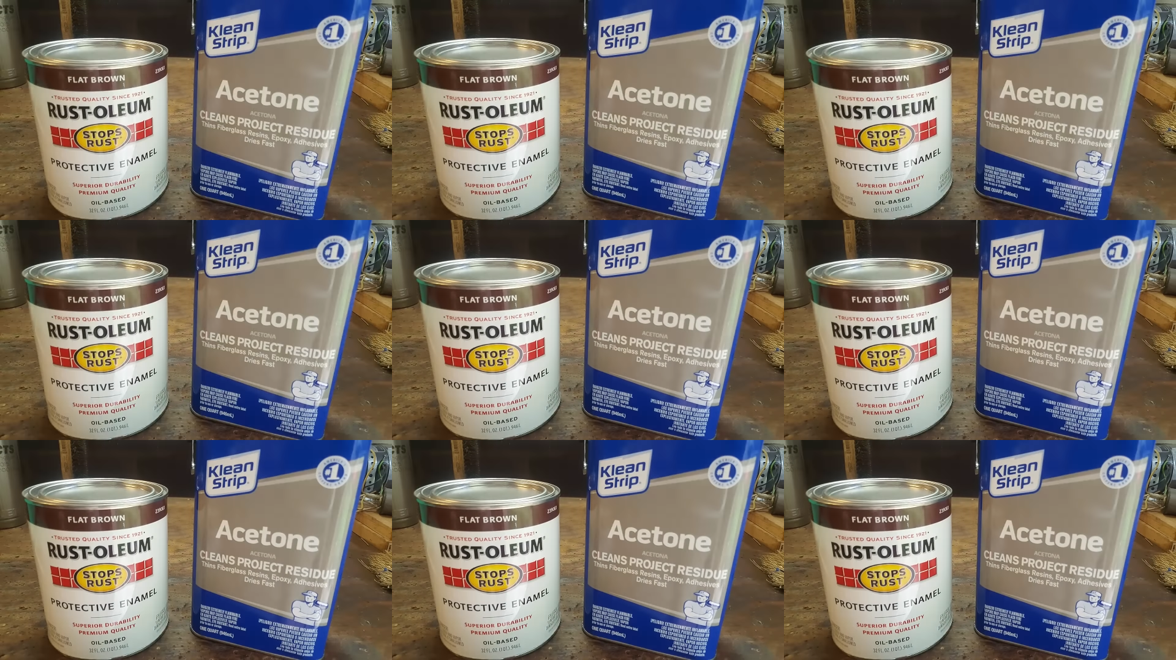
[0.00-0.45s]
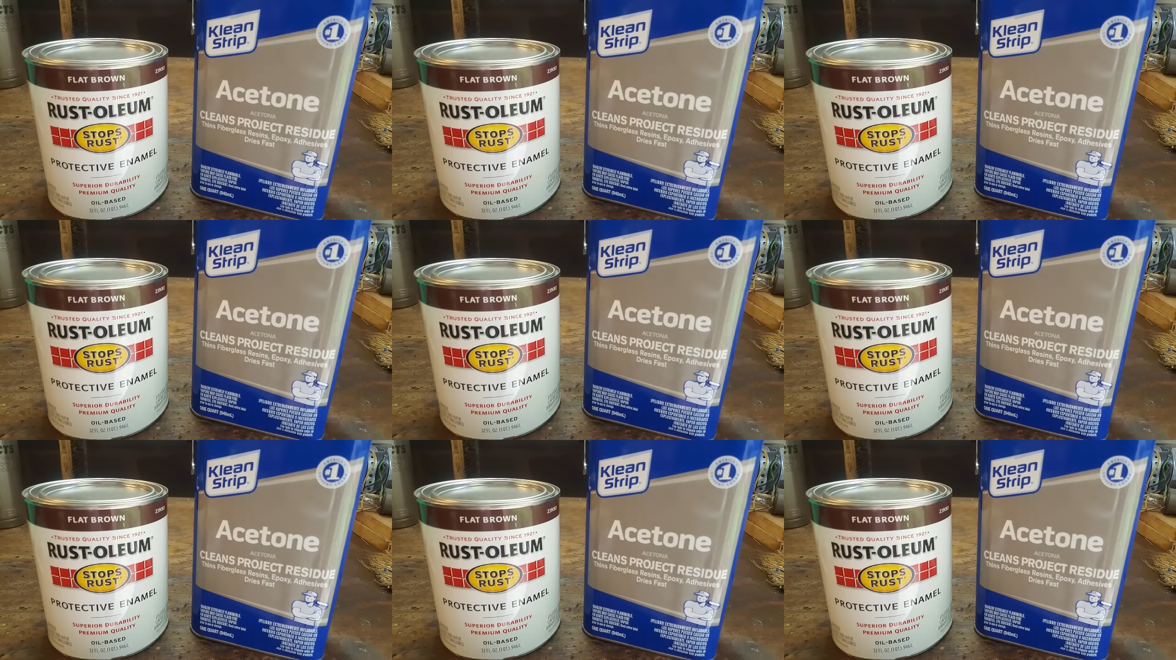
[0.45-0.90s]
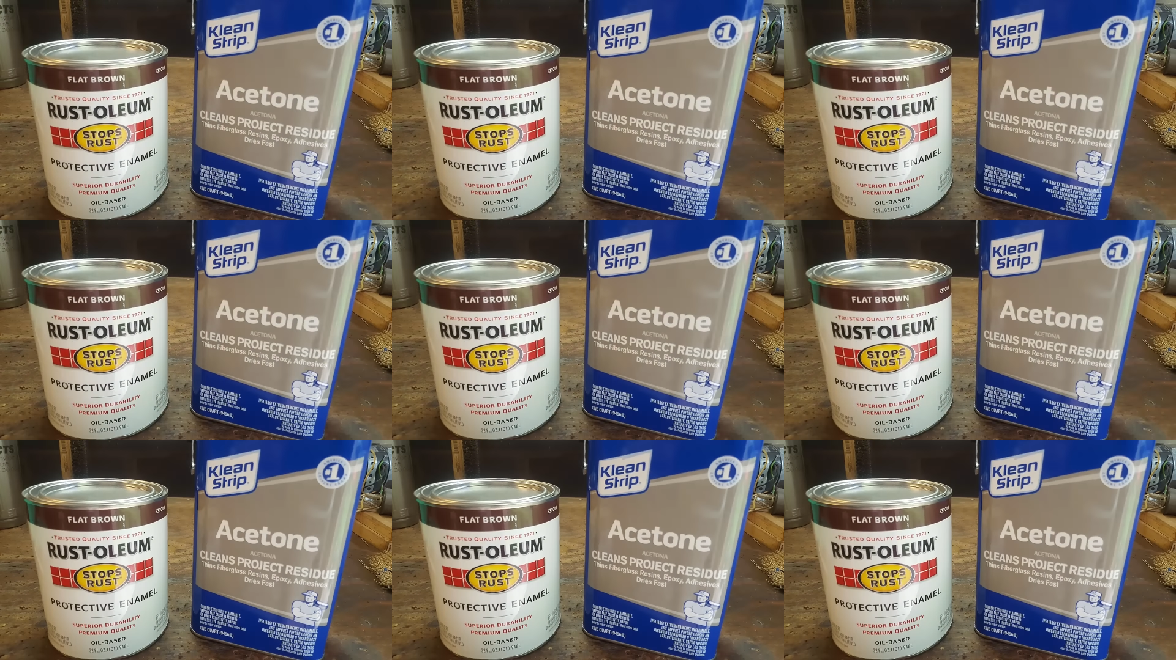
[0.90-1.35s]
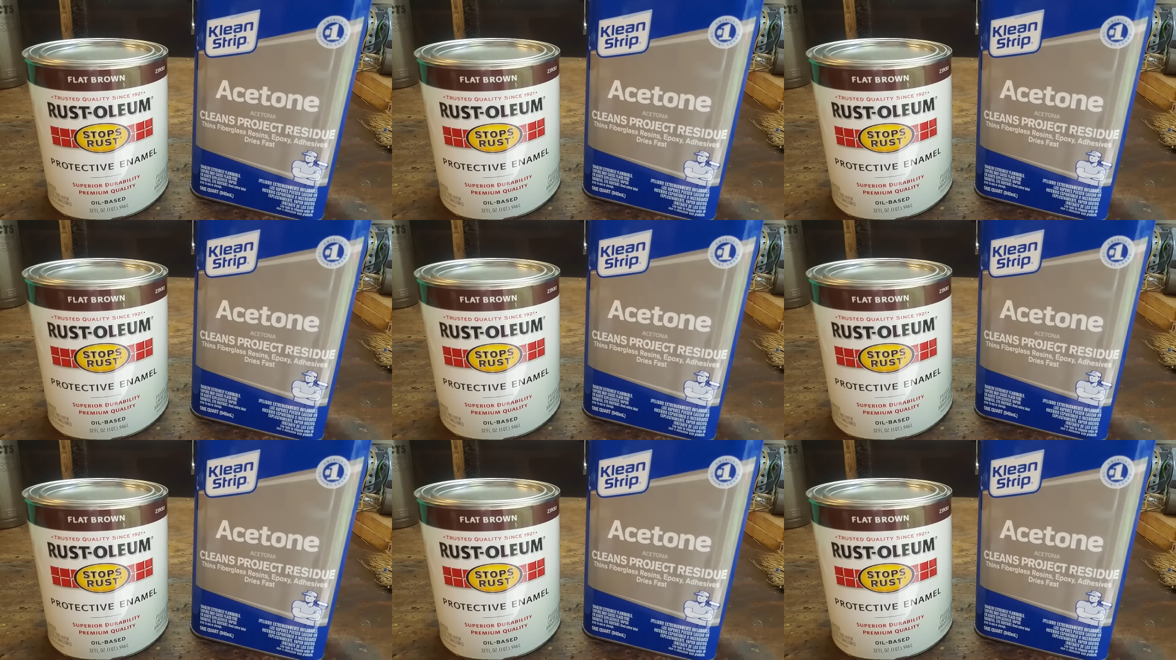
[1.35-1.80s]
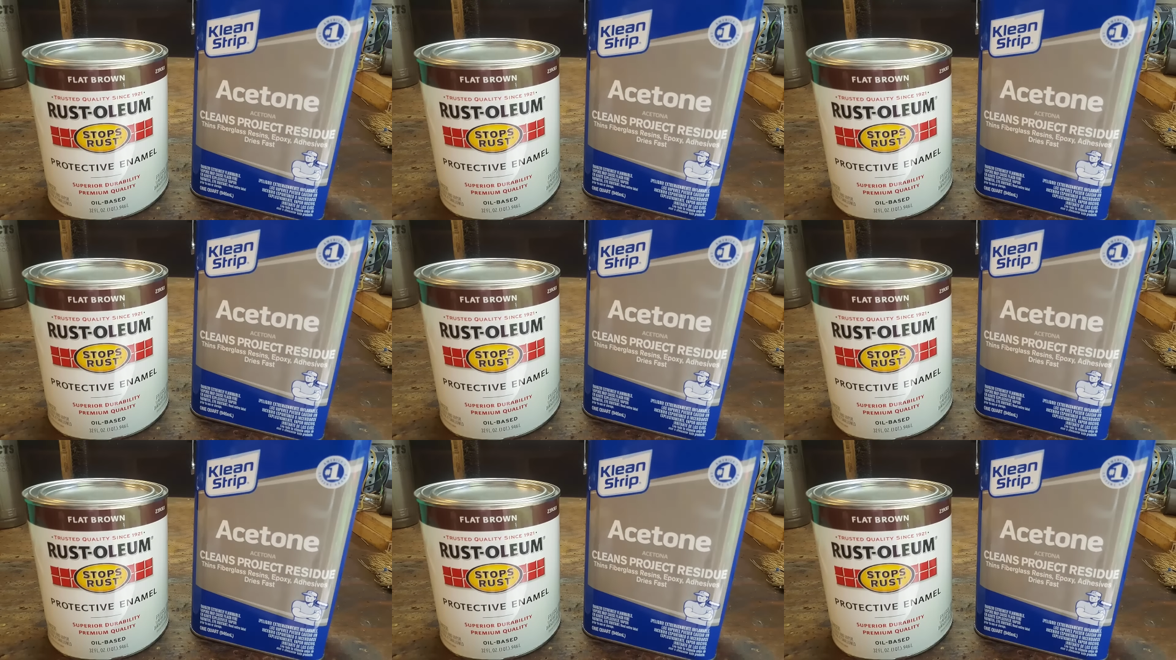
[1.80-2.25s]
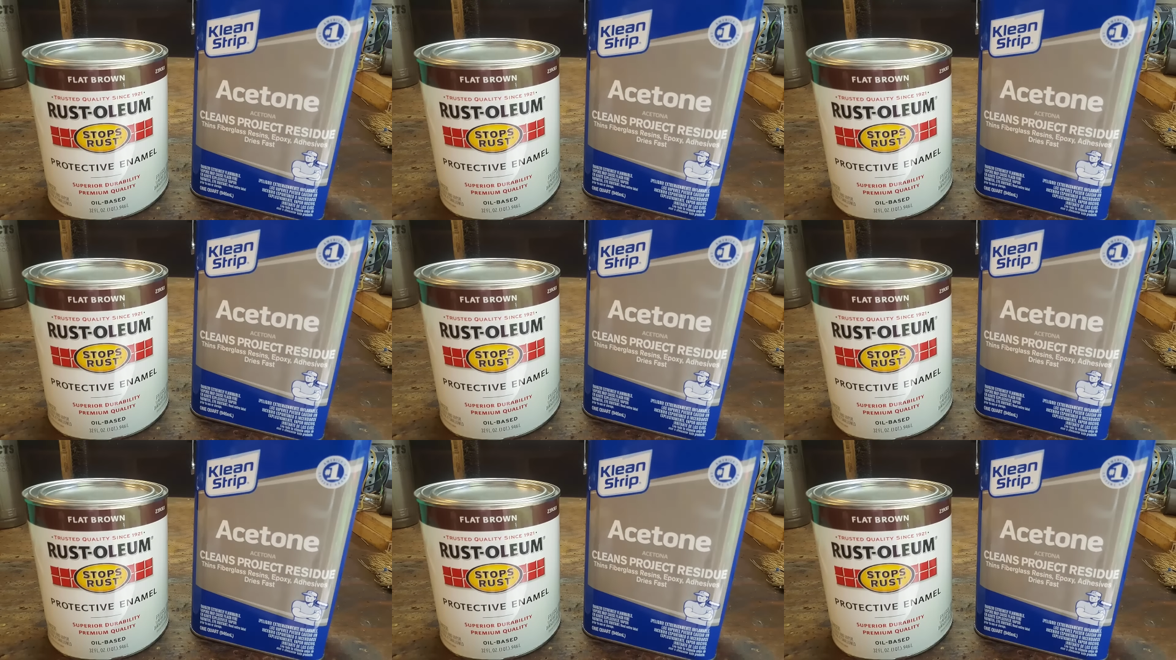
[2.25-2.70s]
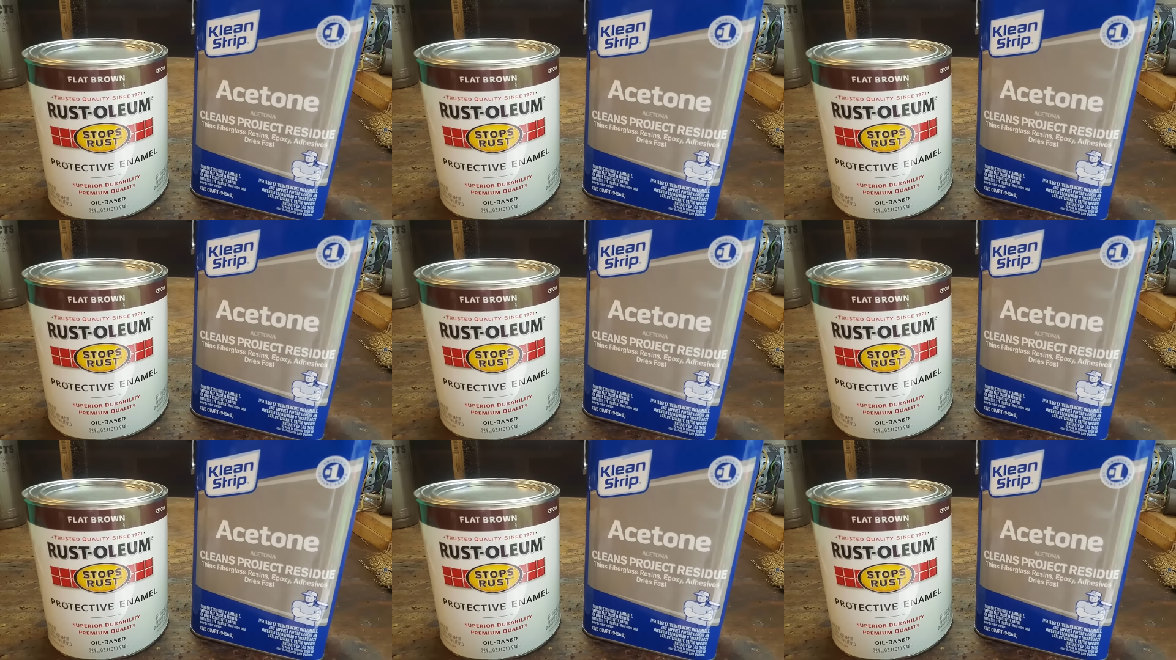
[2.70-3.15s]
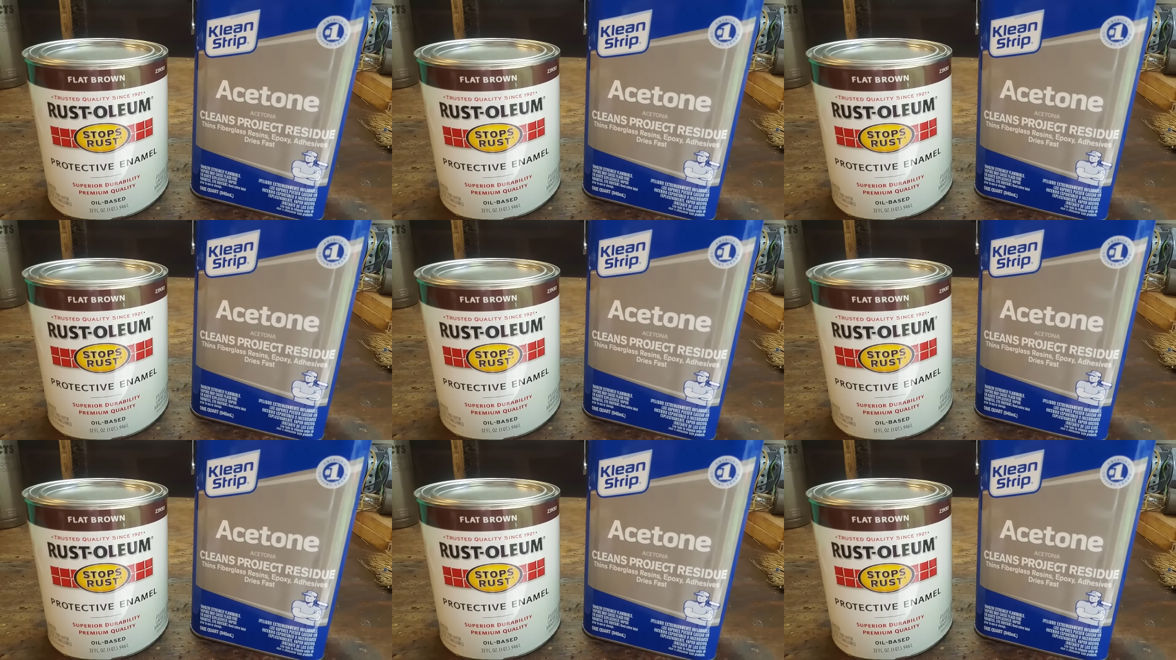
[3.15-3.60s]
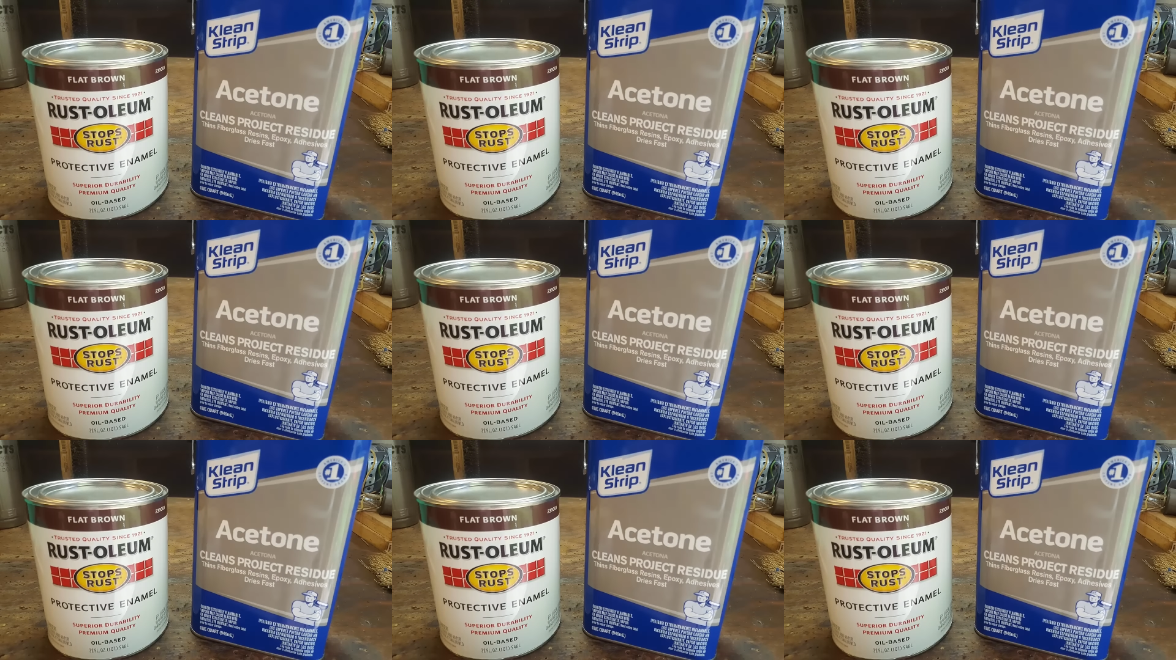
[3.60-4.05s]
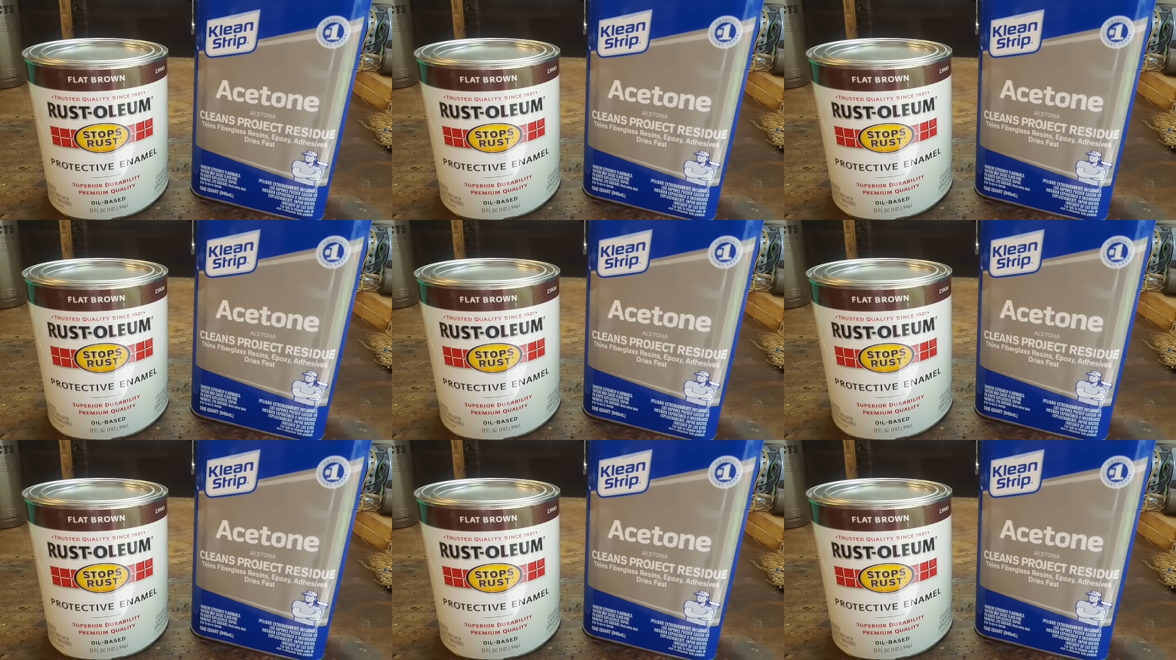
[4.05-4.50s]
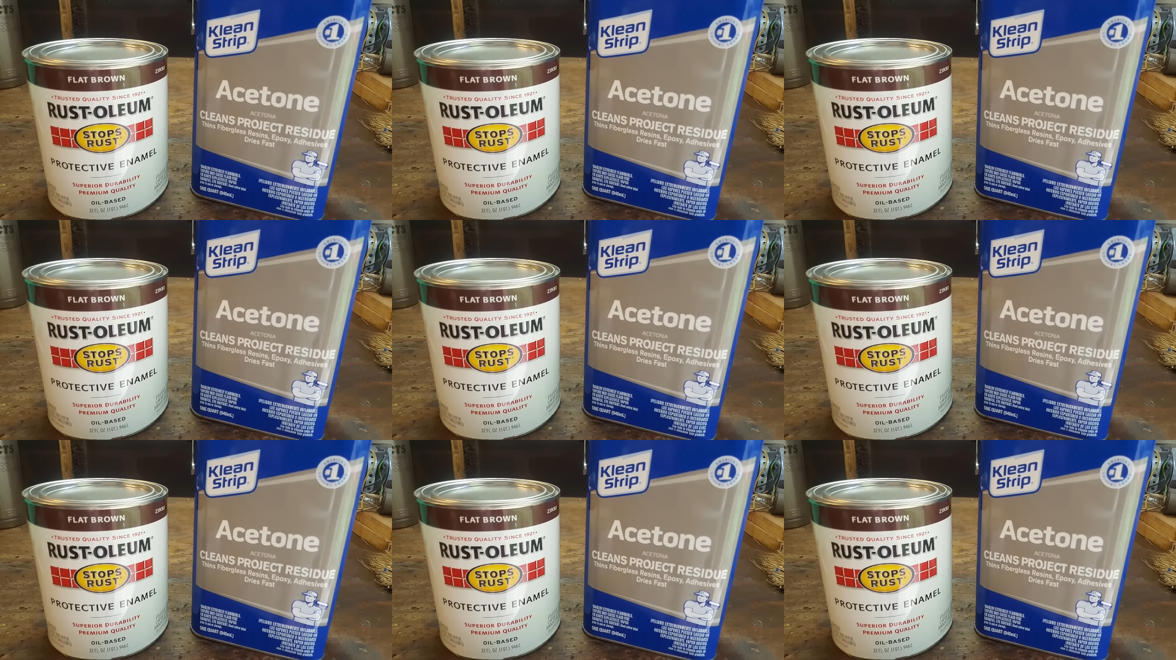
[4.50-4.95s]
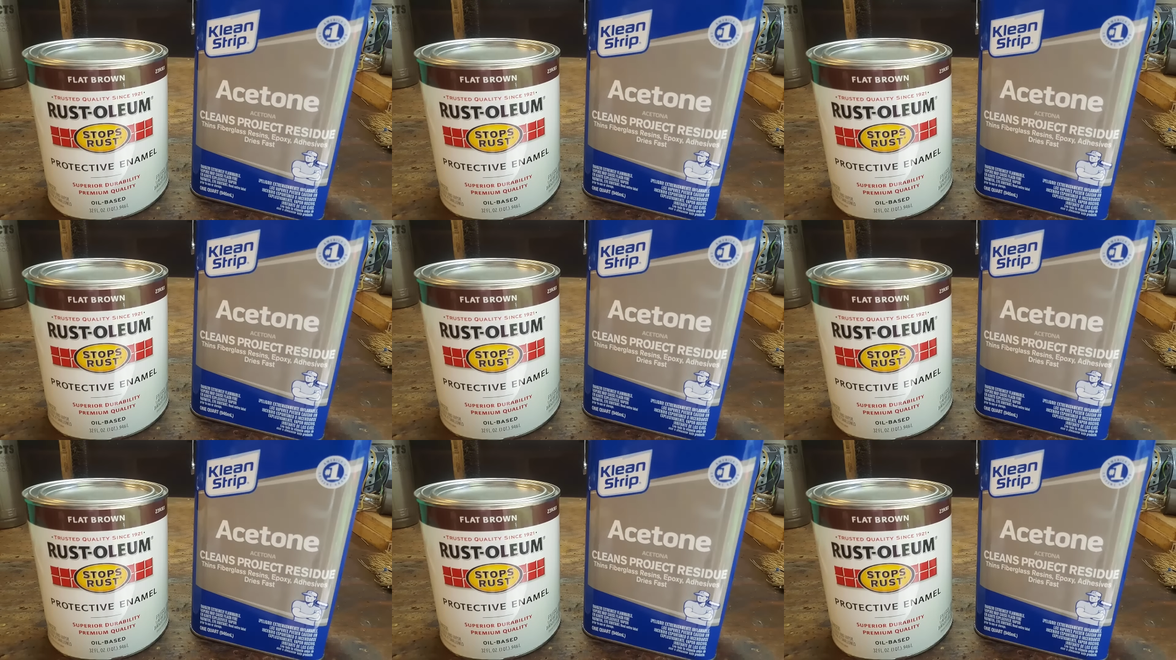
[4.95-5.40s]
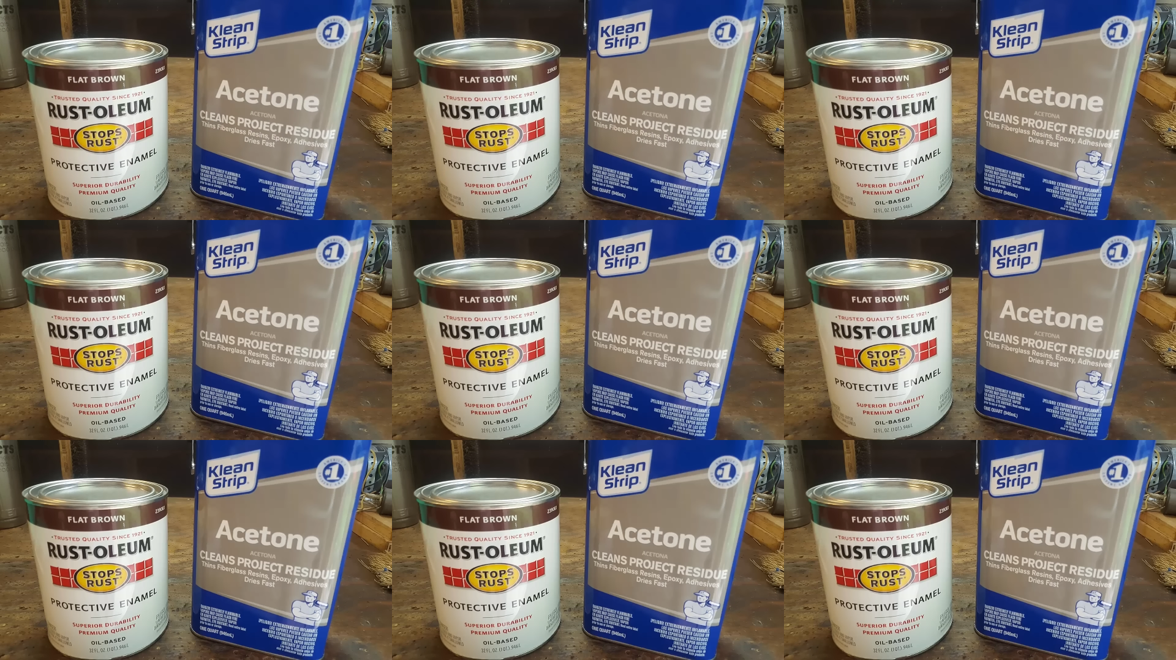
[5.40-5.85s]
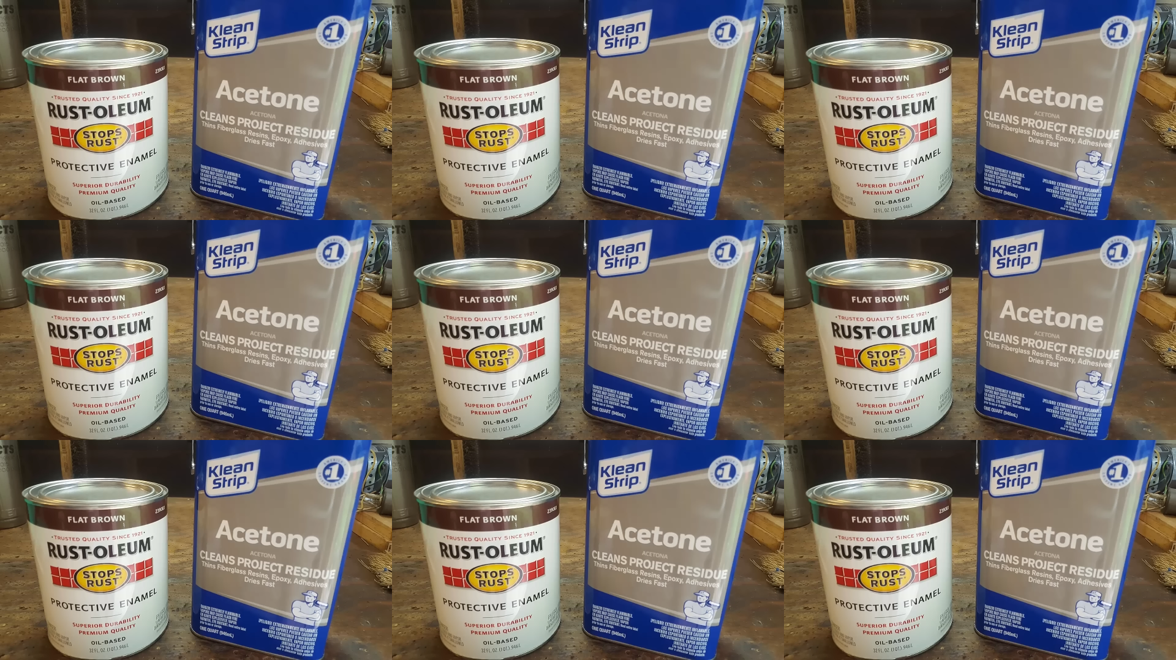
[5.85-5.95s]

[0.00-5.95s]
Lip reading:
No face is visible, so there are no lips to read.